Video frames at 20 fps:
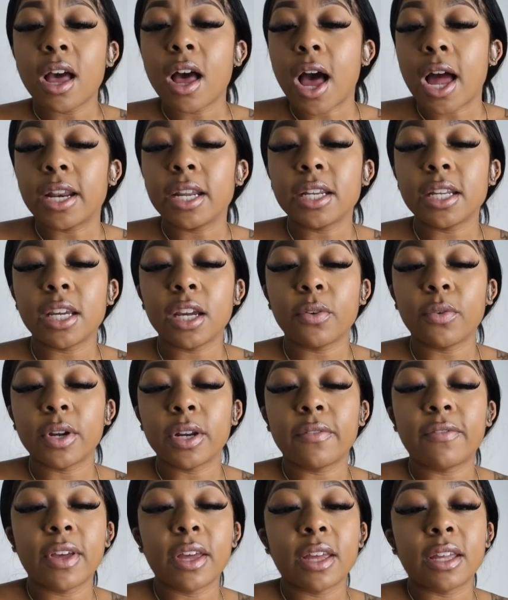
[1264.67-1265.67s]
I need to get rid
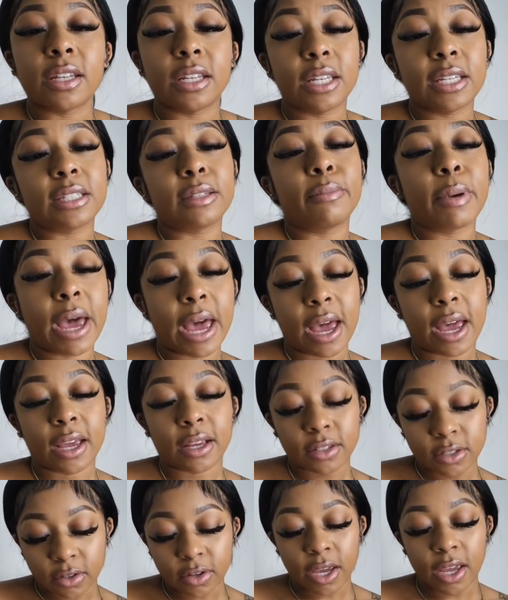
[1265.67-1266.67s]
of these
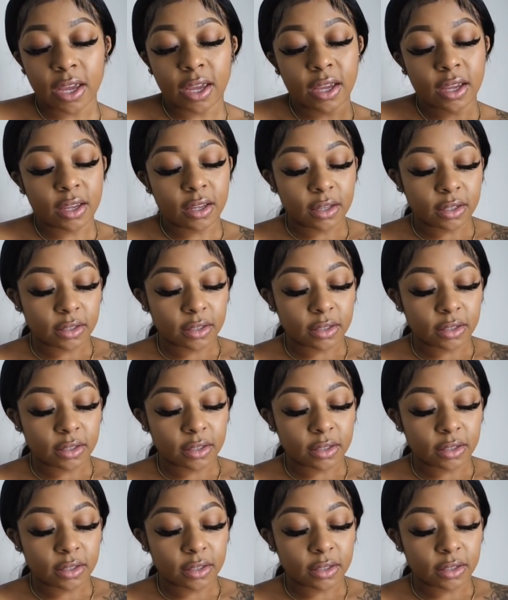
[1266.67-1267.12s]
bags, okay?